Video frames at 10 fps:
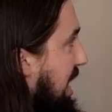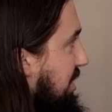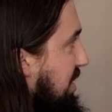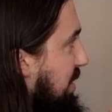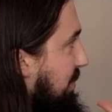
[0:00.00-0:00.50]

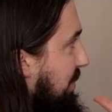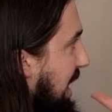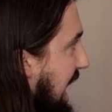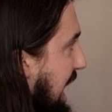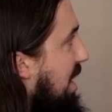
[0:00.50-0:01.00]
actually
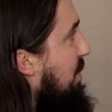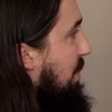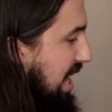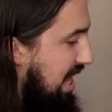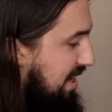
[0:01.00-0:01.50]

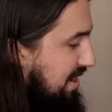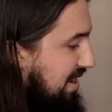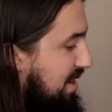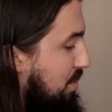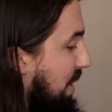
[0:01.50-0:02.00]
handmade
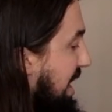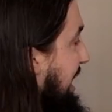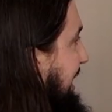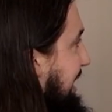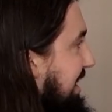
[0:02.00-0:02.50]

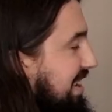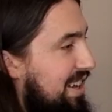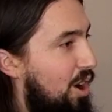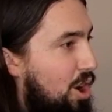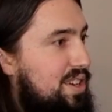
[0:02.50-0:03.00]
by
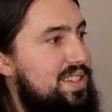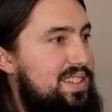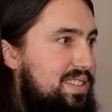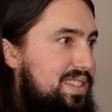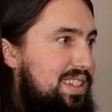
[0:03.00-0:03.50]

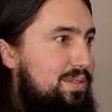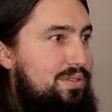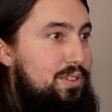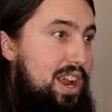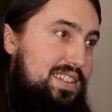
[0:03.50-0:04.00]
artisans in
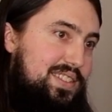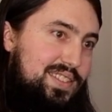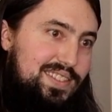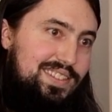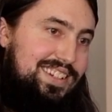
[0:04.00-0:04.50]

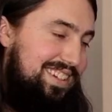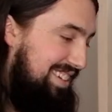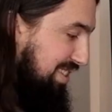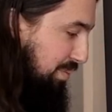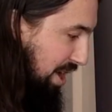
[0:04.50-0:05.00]
France,
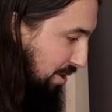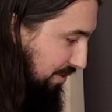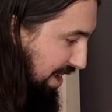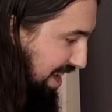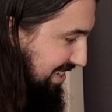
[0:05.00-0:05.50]
as a matter
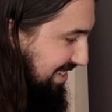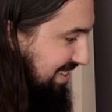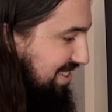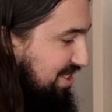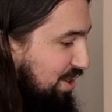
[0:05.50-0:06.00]
of fact.
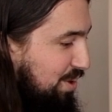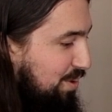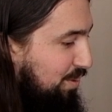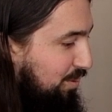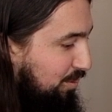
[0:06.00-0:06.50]

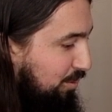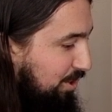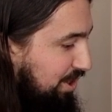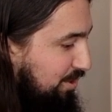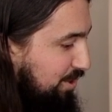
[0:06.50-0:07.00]
So
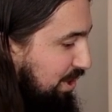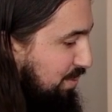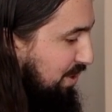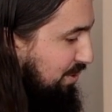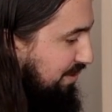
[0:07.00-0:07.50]
really,
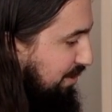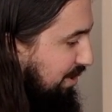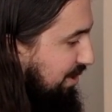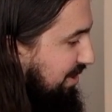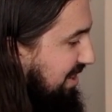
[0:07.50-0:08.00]
really
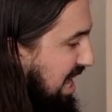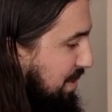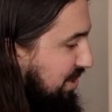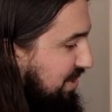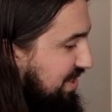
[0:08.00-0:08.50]
beautiful
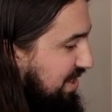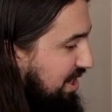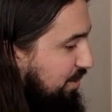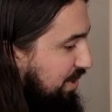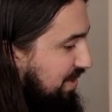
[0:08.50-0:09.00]
options
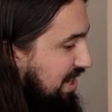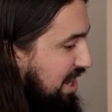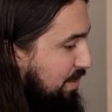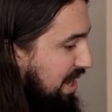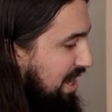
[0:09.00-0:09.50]
there with the
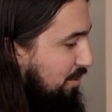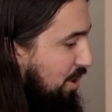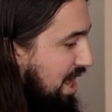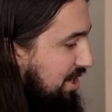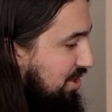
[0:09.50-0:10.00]
Hermès
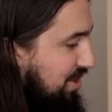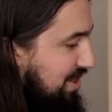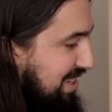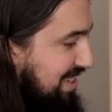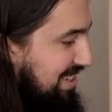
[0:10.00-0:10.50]
watch.
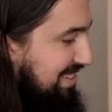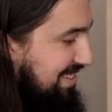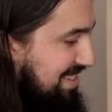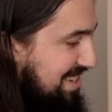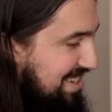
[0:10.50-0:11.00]

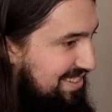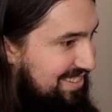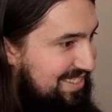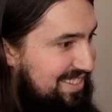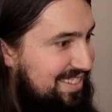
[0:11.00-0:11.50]

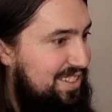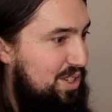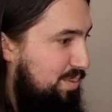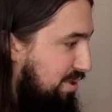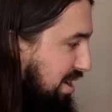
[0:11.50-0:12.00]

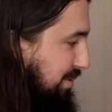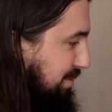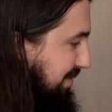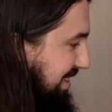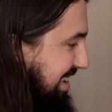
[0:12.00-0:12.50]
No
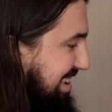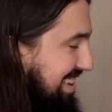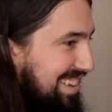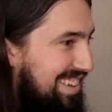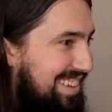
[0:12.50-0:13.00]
problem.
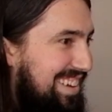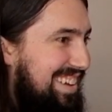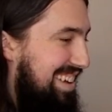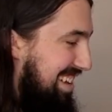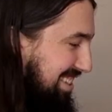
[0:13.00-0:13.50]

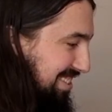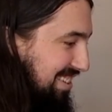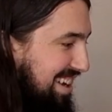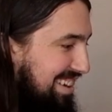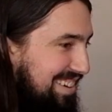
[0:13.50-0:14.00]
That's all
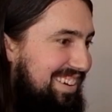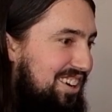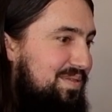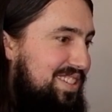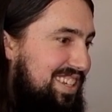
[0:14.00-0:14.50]
right.
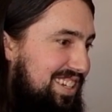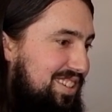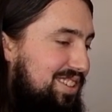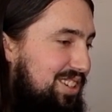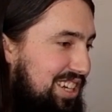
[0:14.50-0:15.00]
Oh, you're
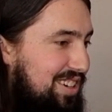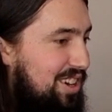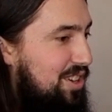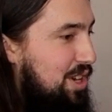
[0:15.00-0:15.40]
getting it on